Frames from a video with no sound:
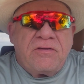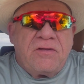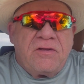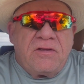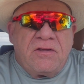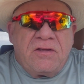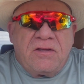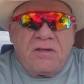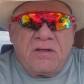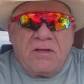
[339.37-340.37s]

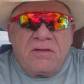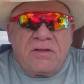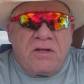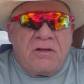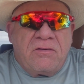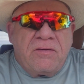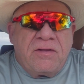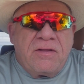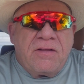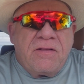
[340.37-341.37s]
And then I'll
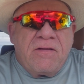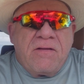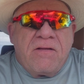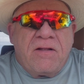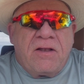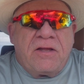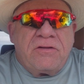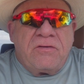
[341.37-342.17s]
let